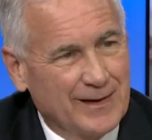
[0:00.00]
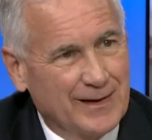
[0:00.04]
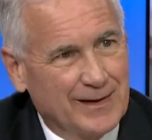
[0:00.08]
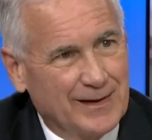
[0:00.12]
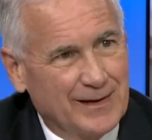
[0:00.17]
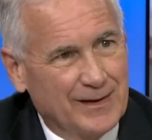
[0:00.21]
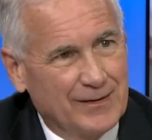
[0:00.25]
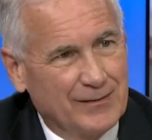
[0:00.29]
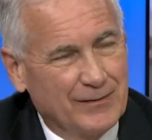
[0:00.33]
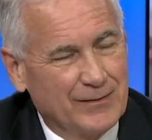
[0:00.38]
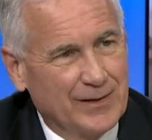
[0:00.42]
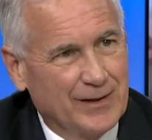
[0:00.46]

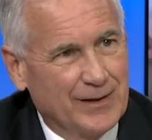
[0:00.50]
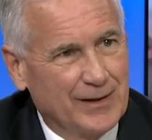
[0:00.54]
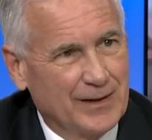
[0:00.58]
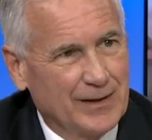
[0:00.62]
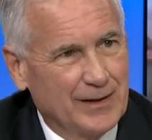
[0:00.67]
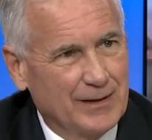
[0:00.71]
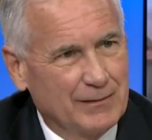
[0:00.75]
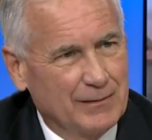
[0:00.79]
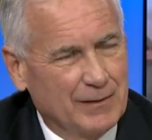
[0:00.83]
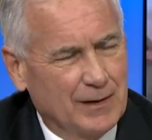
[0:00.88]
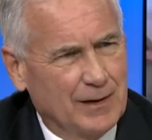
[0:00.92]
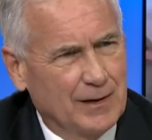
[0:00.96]

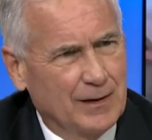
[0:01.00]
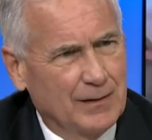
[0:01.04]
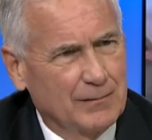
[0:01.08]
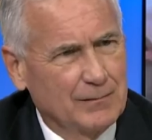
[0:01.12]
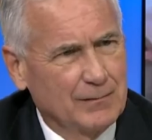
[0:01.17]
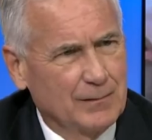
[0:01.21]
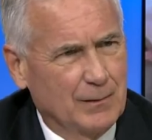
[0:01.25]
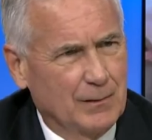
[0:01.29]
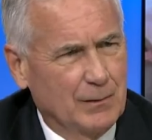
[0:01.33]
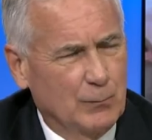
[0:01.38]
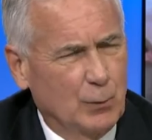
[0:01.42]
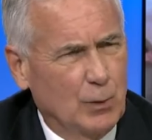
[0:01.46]
A
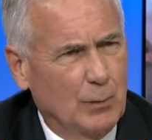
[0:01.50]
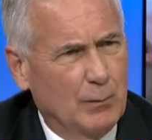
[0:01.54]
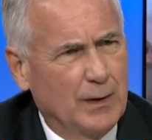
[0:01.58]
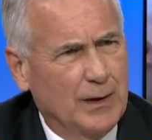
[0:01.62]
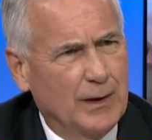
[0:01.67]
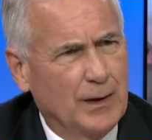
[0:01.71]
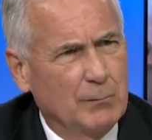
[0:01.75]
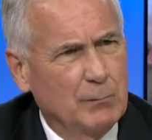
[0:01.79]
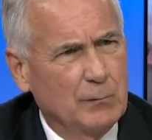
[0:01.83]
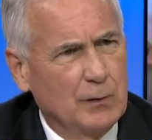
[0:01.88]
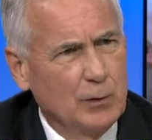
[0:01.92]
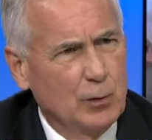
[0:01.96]
woman
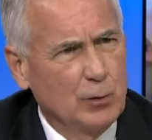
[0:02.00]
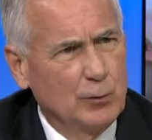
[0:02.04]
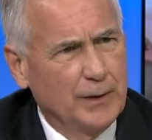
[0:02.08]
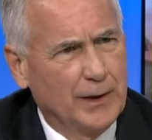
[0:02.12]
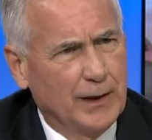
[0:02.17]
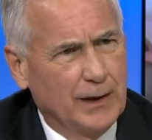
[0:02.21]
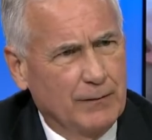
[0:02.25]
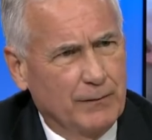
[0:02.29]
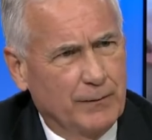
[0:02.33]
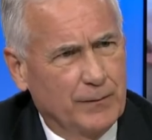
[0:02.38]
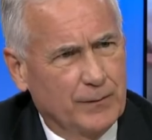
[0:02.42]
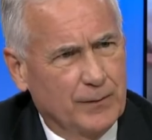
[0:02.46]
named
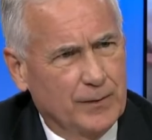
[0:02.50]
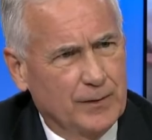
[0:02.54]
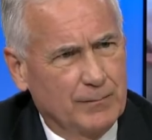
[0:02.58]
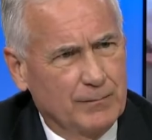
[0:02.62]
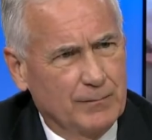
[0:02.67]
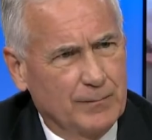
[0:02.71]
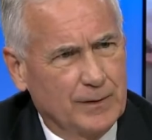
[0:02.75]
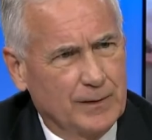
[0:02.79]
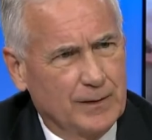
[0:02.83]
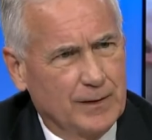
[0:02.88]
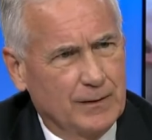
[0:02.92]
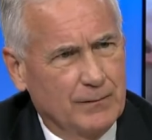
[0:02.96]
Luna
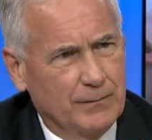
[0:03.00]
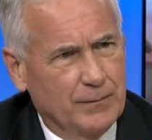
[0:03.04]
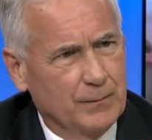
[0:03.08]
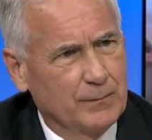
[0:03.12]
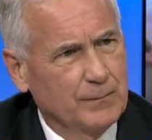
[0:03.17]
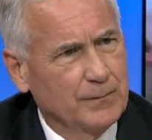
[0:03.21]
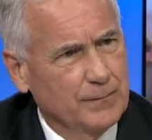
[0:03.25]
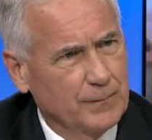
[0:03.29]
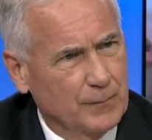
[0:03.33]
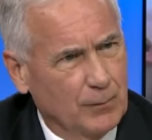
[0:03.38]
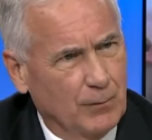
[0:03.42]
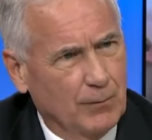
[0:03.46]

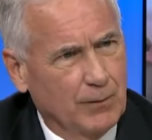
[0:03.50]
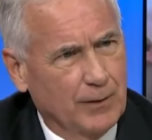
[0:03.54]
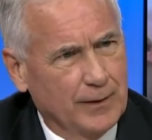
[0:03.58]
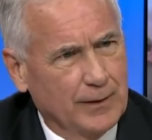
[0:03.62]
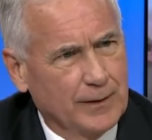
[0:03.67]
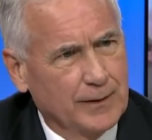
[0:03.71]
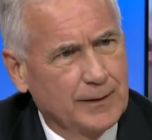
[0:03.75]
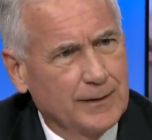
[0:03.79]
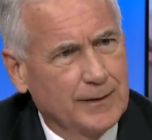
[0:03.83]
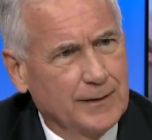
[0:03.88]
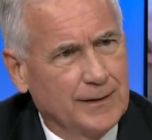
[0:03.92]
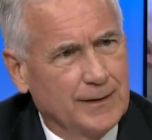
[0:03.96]
from
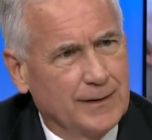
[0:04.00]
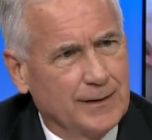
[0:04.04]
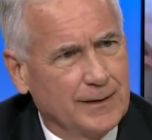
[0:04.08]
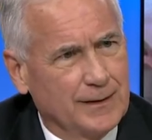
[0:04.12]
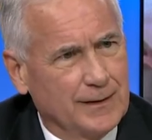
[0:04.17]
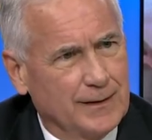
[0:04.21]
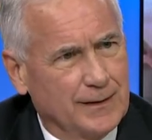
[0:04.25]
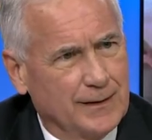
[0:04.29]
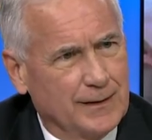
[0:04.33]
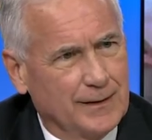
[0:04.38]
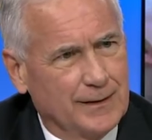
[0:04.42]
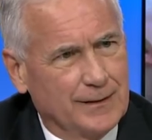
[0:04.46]
Florida.
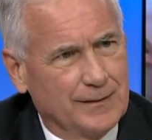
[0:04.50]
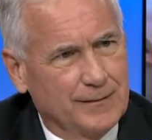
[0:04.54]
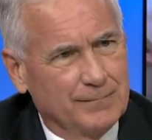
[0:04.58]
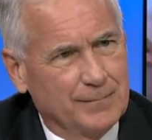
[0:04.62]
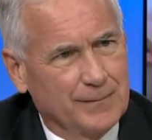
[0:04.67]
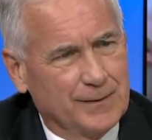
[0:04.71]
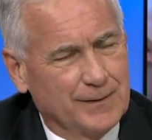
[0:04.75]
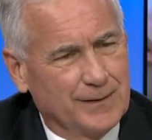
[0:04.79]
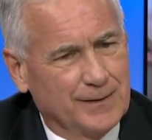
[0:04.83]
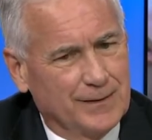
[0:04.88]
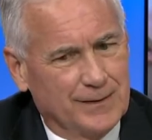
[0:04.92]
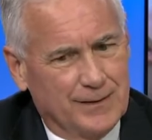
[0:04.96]

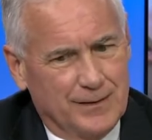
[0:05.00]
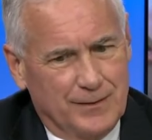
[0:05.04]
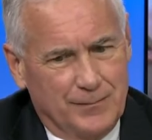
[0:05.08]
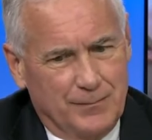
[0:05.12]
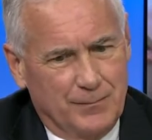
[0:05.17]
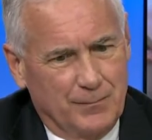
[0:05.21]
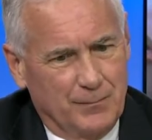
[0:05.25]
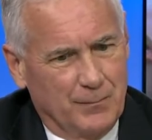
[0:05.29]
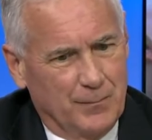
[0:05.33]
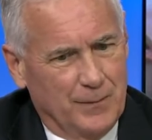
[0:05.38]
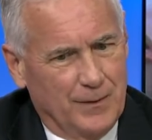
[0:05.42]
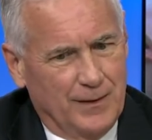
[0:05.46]

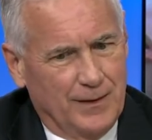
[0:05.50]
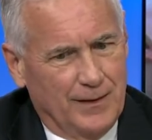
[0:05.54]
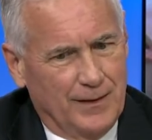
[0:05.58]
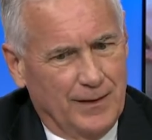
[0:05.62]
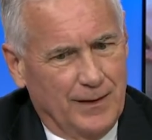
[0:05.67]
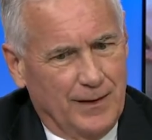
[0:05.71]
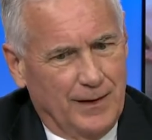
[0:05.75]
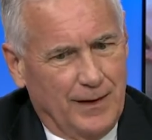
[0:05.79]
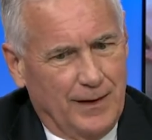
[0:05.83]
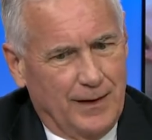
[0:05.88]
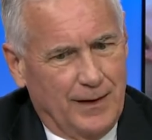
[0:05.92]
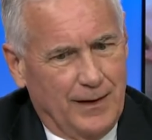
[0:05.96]

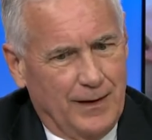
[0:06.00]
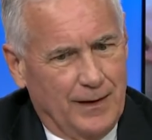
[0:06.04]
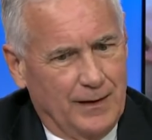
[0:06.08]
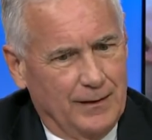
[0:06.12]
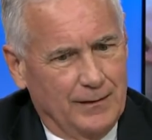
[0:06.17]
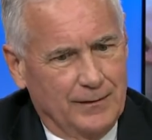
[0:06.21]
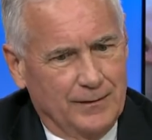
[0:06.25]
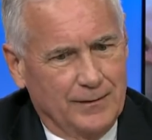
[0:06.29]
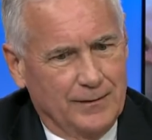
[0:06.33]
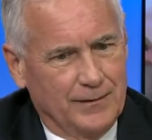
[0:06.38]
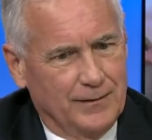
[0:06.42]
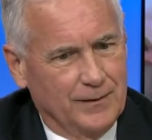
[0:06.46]

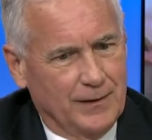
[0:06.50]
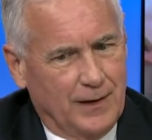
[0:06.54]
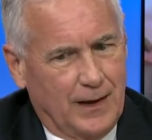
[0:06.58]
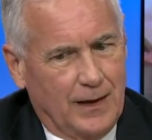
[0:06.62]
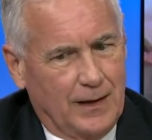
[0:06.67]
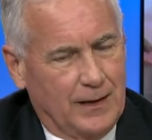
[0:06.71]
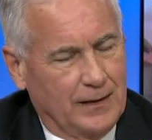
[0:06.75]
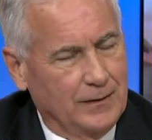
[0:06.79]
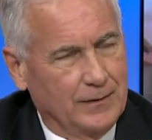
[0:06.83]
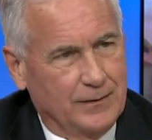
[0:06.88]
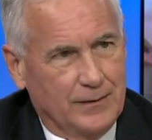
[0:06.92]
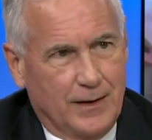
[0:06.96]
And
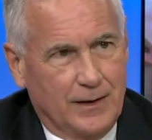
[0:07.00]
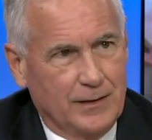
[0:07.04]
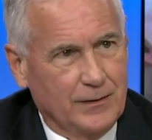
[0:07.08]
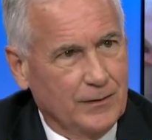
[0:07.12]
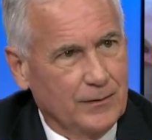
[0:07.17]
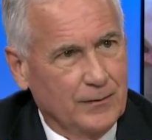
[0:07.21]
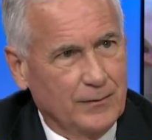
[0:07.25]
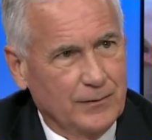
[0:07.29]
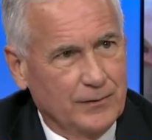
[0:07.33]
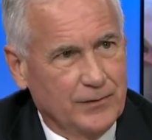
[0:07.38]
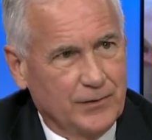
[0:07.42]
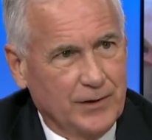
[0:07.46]
I
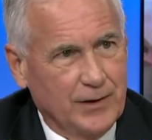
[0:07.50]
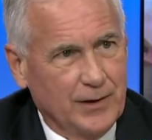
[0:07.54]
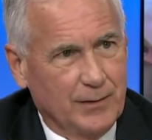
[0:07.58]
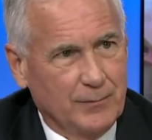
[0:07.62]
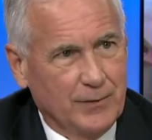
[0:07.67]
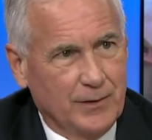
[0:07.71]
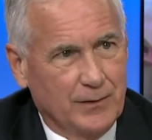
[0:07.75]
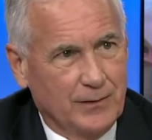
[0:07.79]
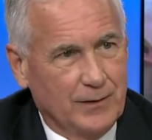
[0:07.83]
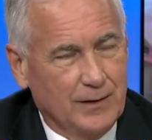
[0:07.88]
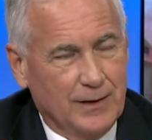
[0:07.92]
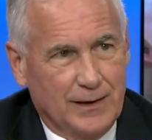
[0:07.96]
told Jim,
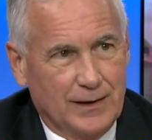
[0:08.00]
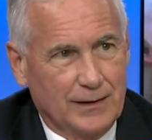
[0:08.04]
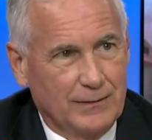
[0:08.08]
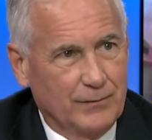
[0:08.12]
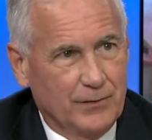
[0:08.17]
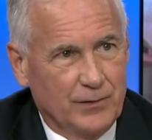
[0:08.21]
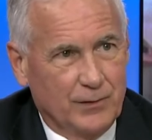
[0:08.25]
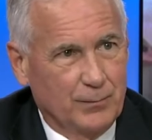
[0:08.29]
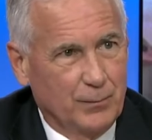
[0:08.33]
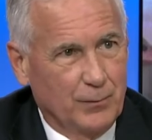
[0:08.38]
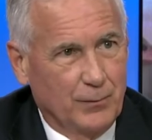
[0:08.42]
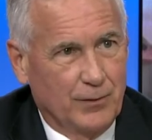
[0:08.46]
you know, I've
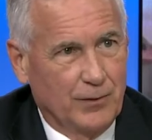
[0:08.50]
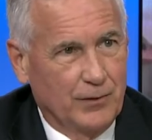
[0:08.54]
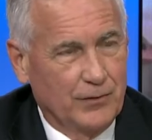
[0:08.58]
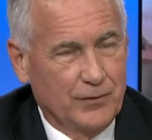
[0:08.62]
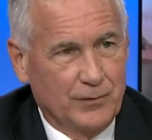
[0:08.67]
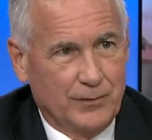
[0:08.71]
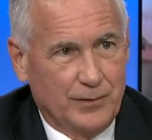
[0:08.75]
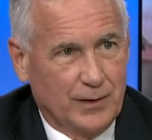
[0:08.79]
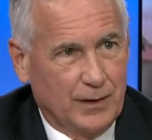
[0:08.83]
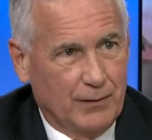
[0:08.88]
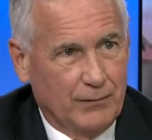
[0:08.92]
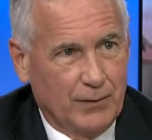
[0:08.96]
supported
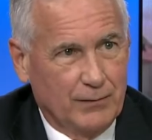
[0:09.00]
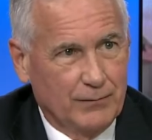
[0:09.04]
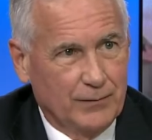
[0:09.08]
you in every